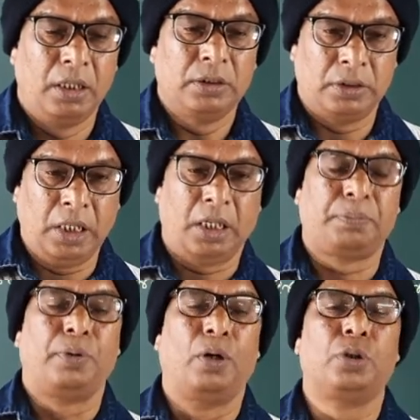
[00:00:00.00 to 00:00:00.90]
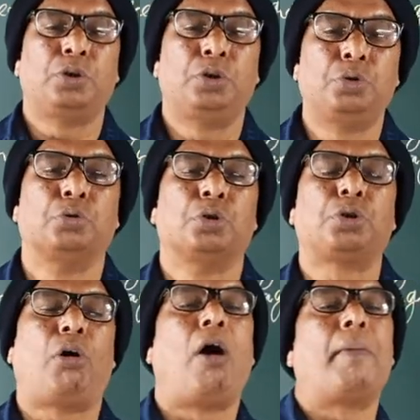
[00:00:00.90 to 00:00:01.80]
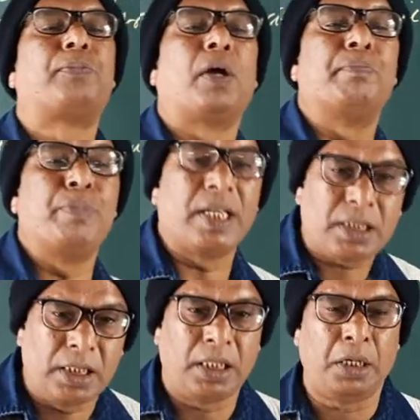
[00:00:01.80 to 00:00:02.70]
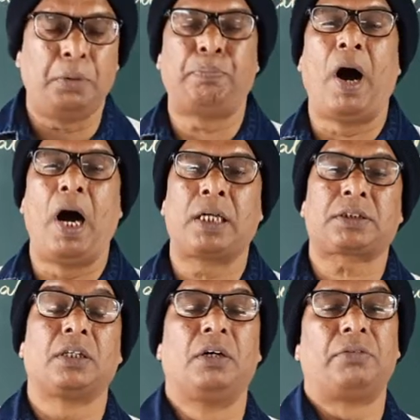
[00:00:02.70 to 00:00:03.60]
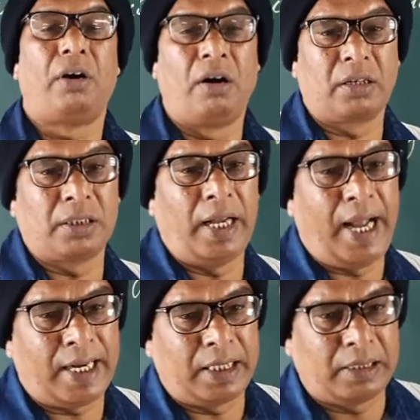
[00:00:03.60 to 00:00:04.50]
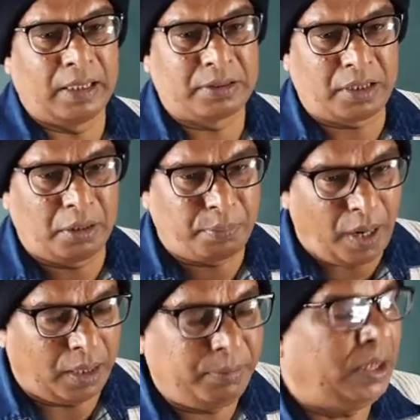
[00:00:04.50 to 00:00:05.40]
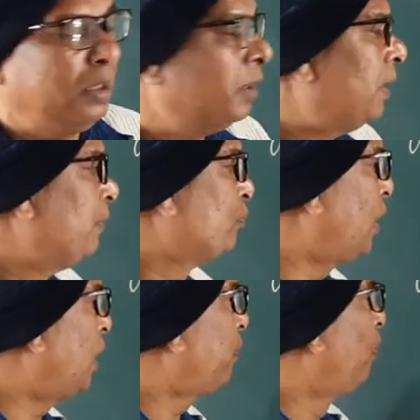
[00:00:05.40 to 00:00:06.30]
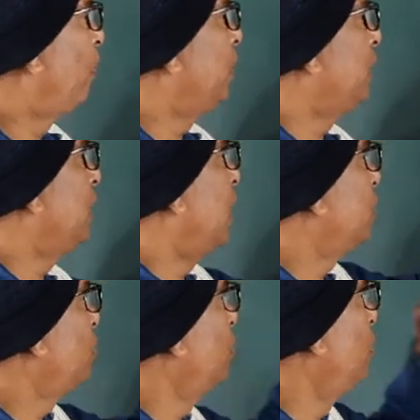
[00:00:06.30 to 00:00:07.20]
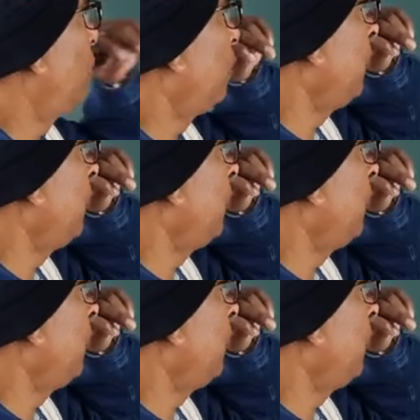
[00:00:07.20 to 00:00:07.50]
Therefore, use of the machinery parts for the agricultural farming. Therefore, it is also known